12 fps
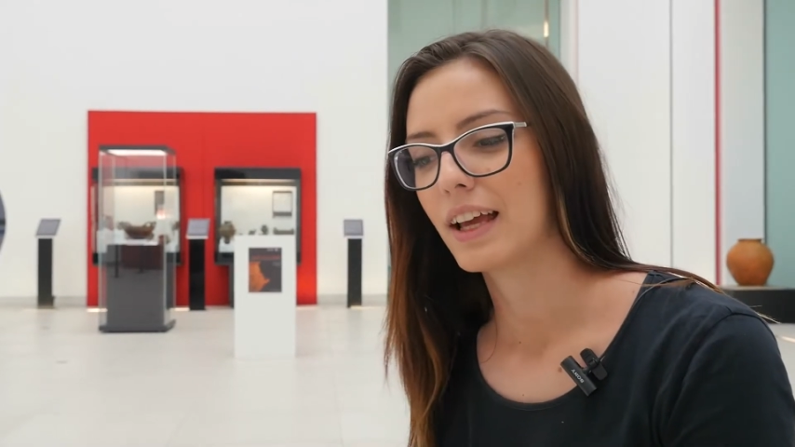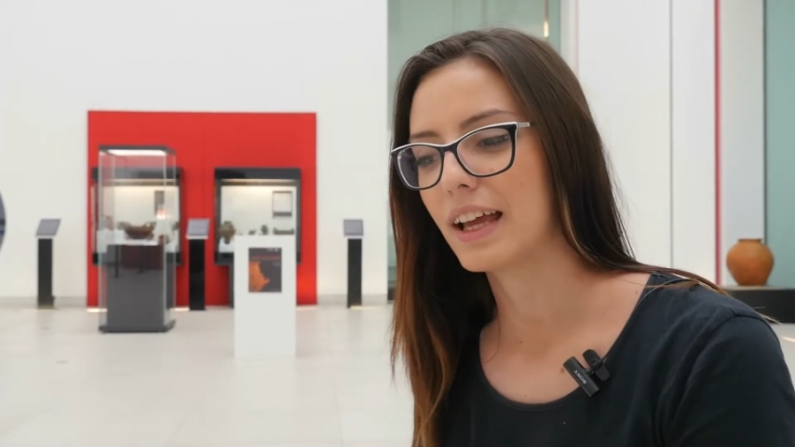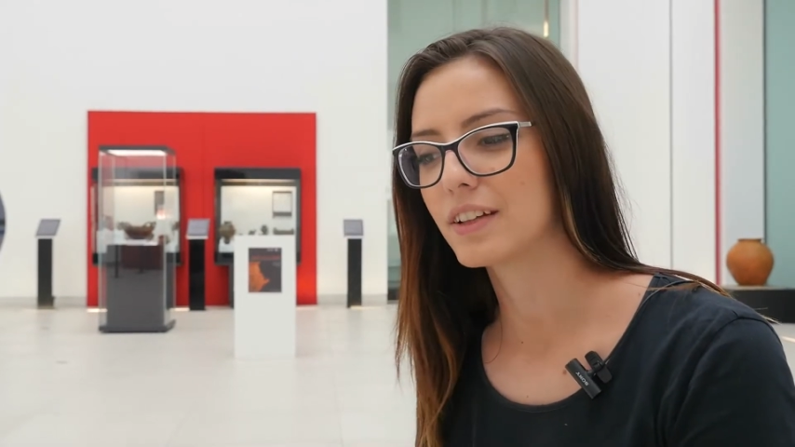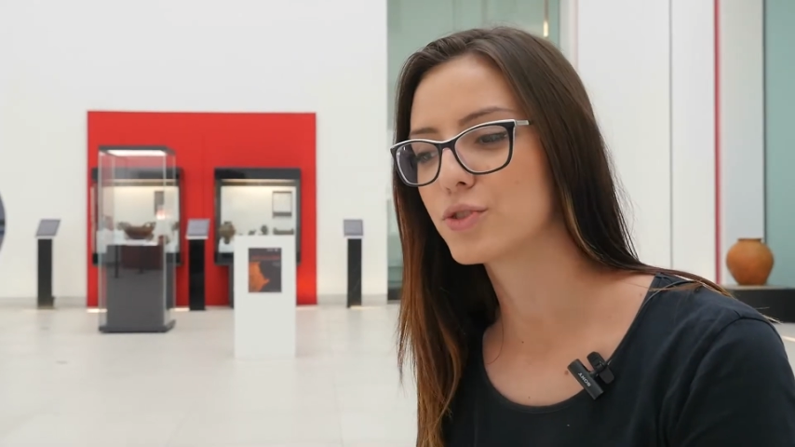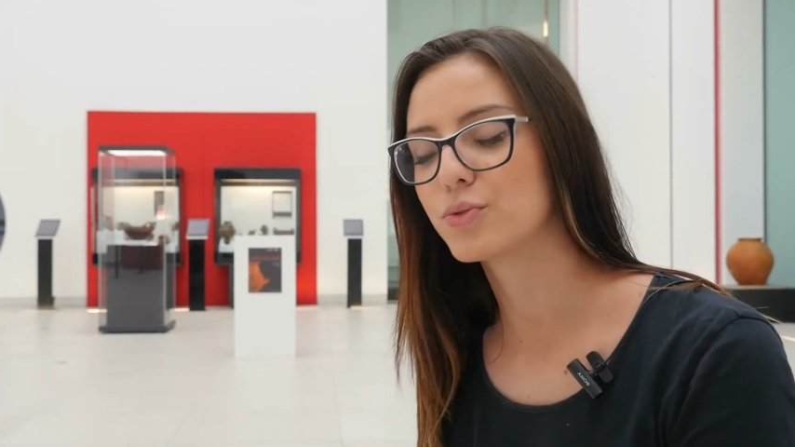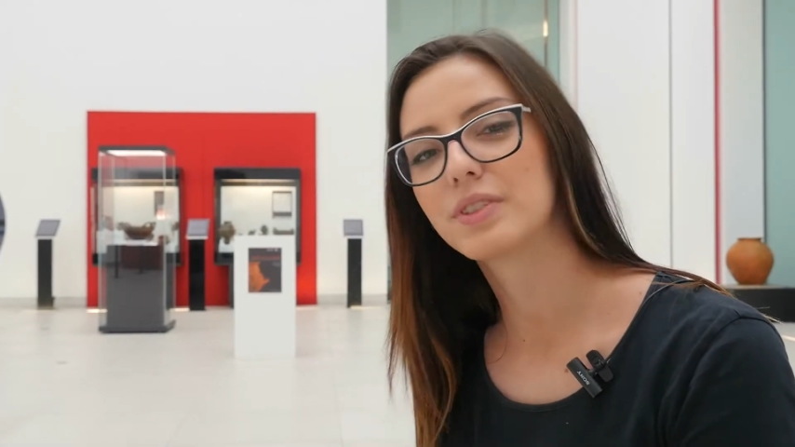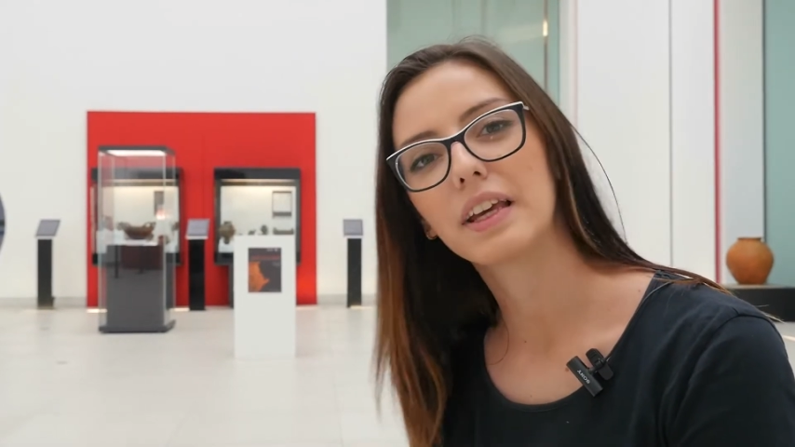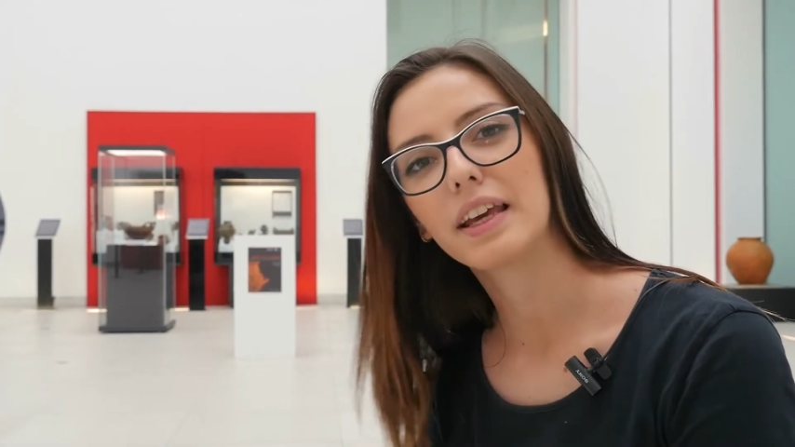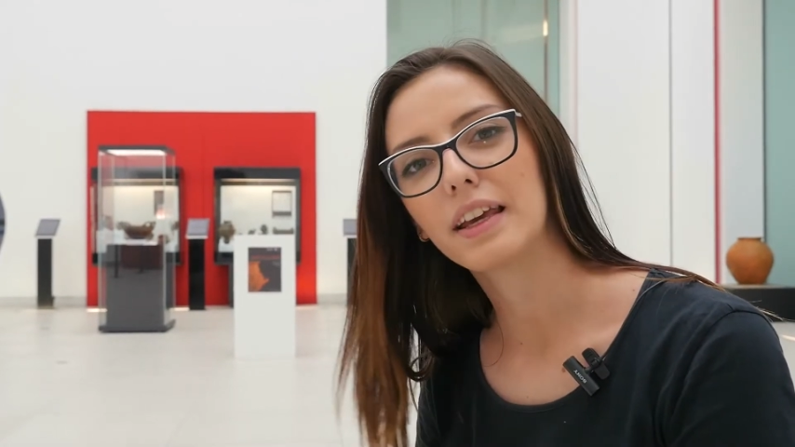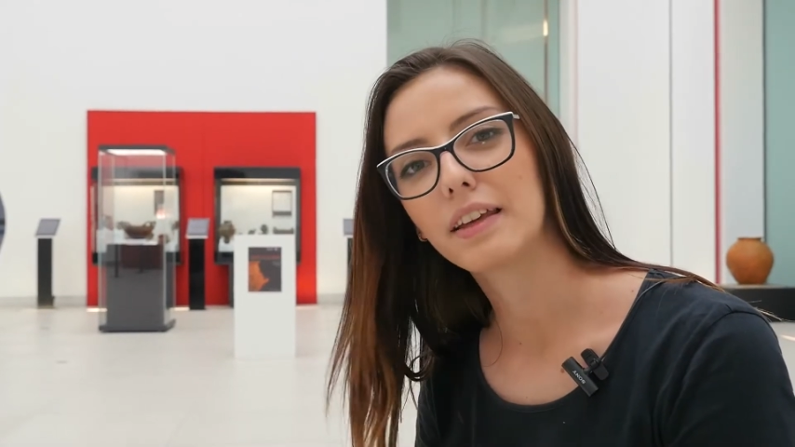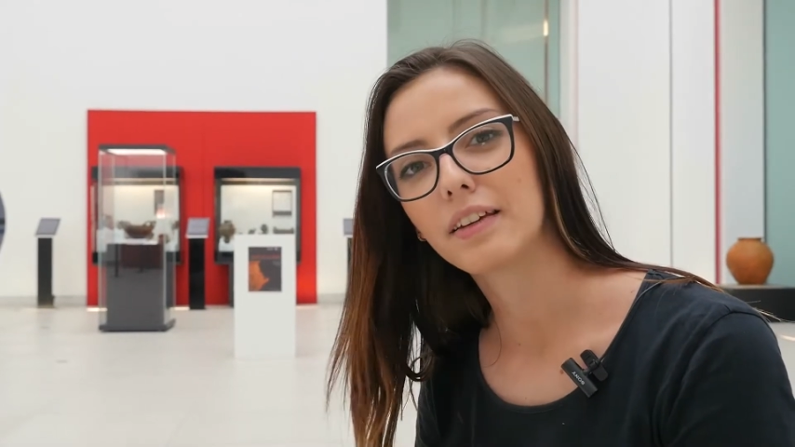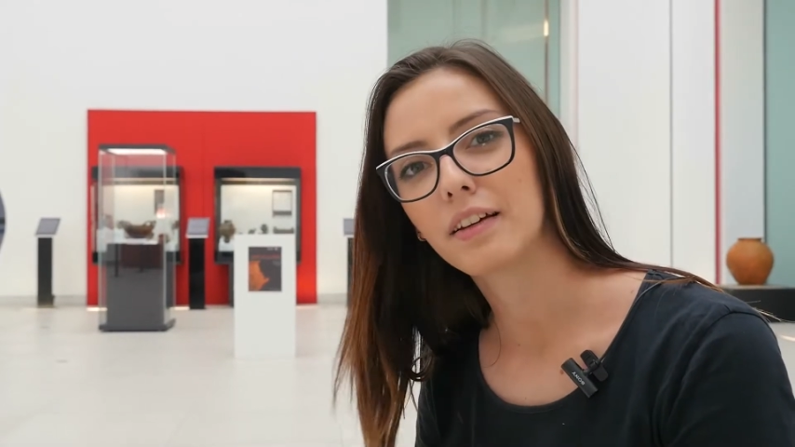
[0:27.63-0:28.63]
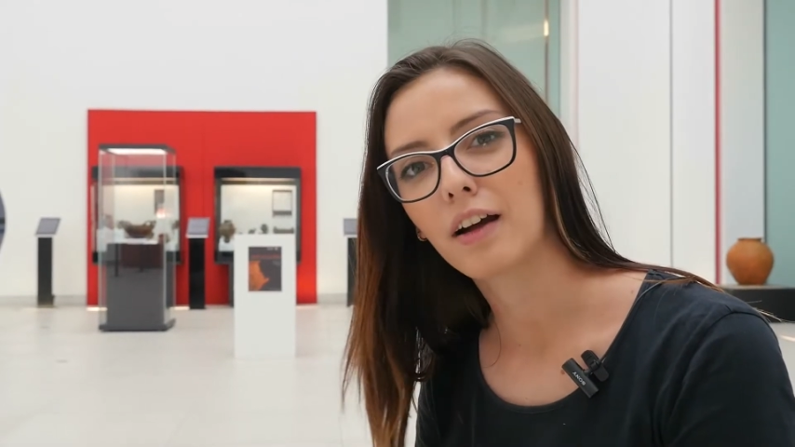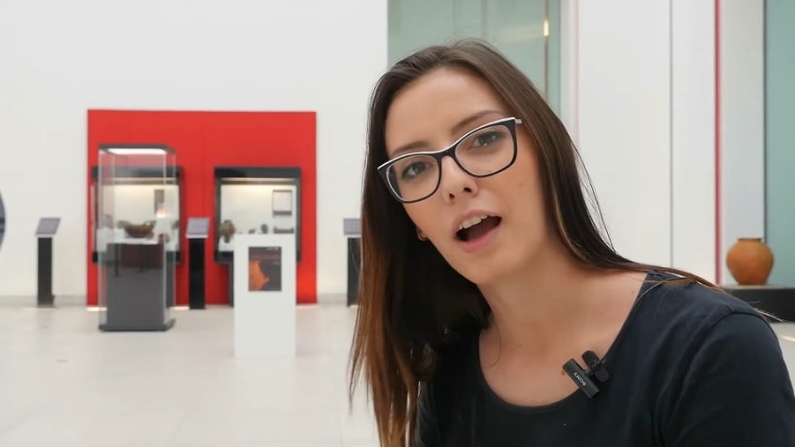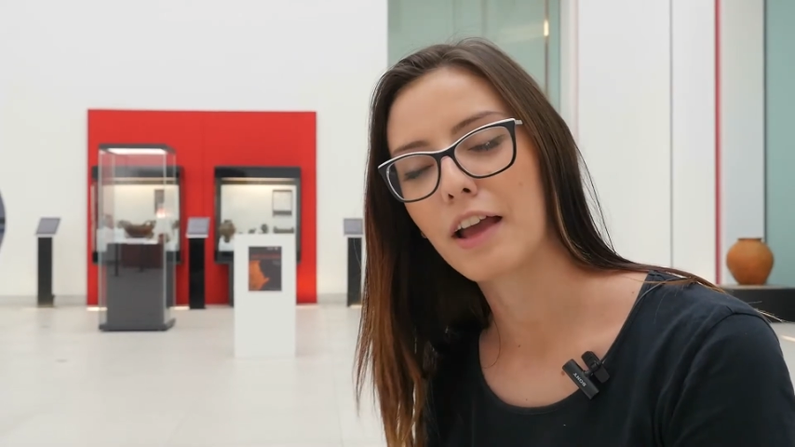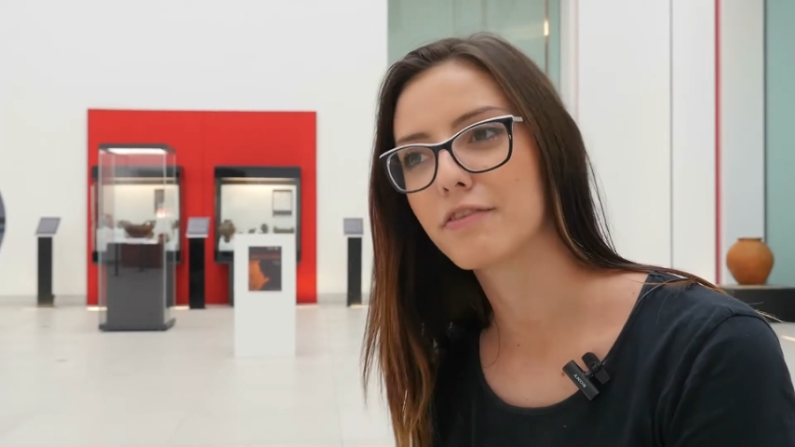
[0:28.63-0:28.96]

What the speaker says: And today I